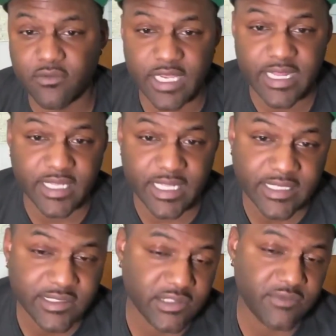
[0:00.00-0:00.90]
And
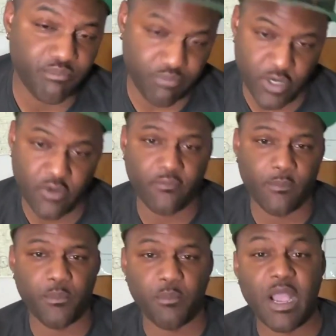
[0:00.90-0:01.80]
this is
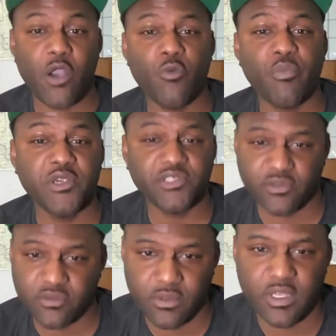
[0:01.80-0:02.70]
my own
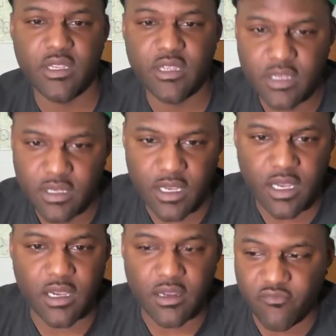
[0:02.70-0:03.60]
personal
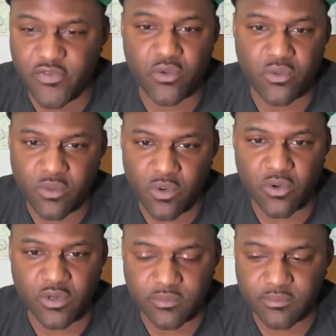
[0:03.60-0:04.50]
view
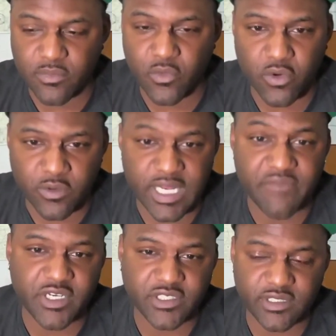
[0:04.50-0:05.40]
or
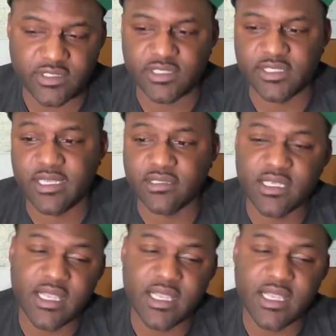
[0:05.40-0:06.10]
definition of success.